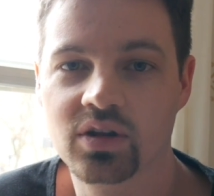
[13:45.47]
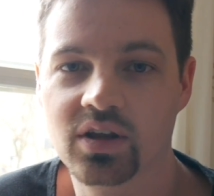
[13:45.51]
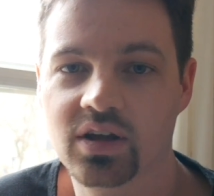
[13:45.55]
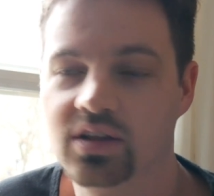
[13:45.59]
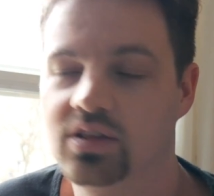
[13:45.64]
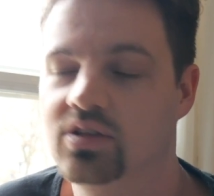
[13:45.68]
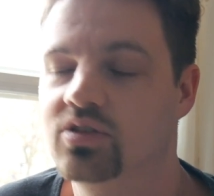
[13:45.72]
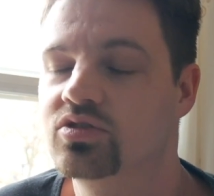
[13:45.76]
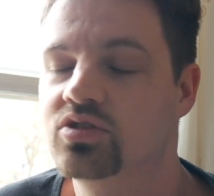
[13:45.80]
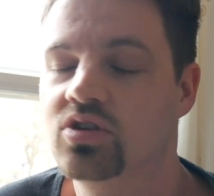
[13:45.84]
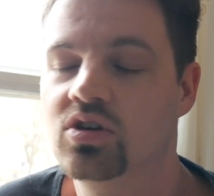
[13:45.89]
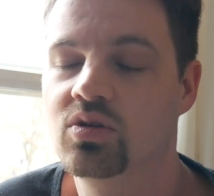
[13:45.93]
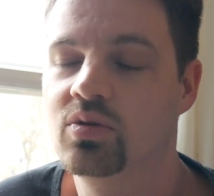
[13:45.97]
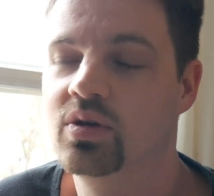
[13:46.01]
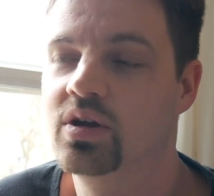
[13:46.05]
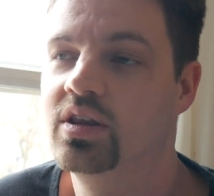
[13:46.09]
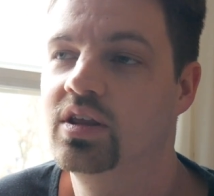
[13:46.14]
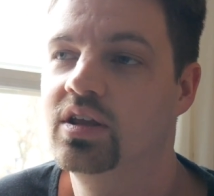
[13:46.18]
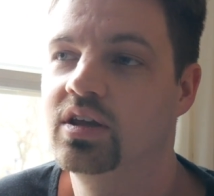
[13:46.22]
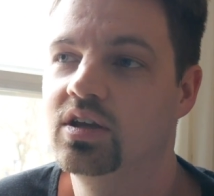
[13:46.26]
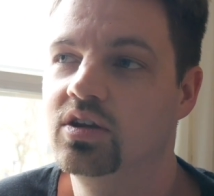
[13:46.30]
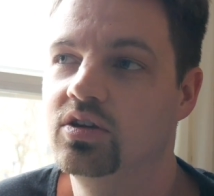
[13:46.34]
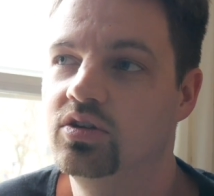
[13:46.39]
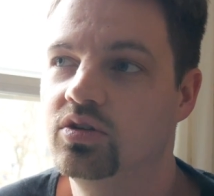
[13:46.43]
Like there's no way
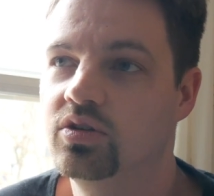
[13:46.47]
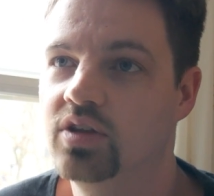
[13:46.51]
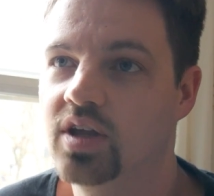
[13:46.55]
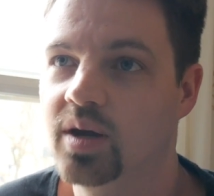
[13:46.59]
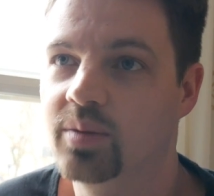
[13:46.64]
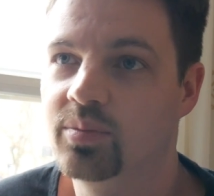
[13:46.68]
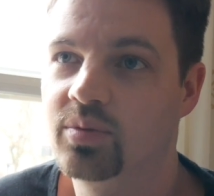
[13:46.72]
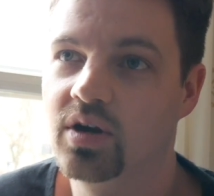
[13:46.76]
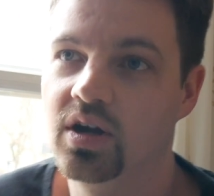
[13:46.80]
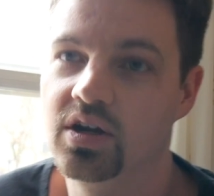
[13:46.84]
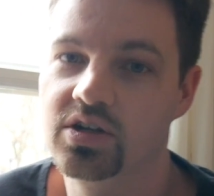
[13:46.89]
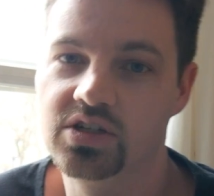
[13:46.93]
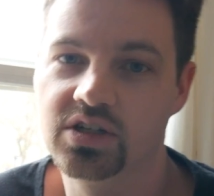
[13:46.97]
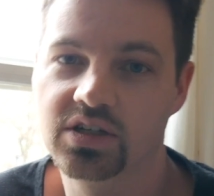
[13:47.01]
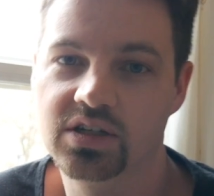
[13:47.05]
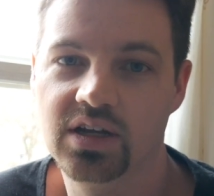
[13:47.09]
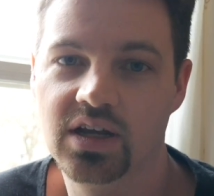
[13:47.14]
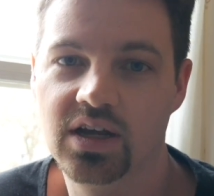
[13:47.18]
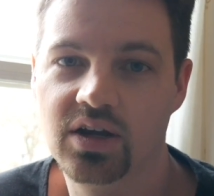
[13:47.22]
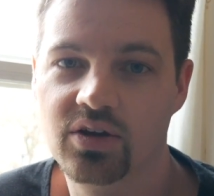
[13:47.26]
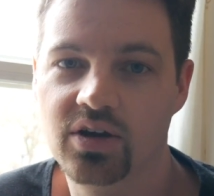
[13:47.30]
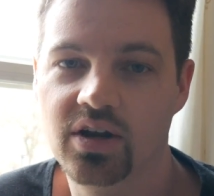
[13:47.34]
they could do that project now.